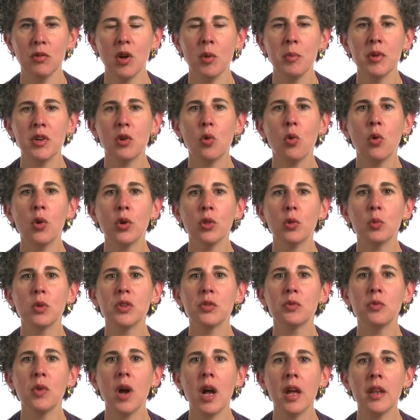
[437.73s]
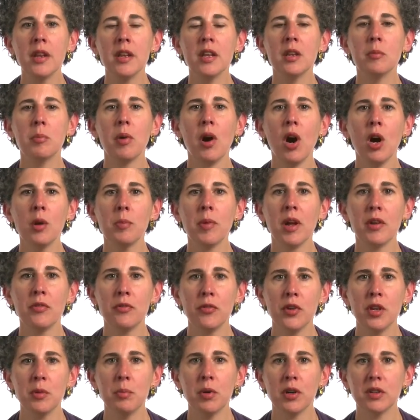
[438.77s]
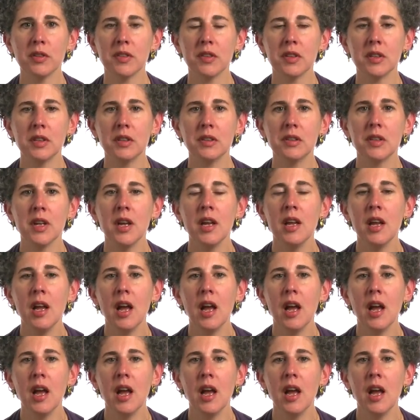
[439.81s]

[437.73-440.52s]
Roman Corinth was run in part by freed persons,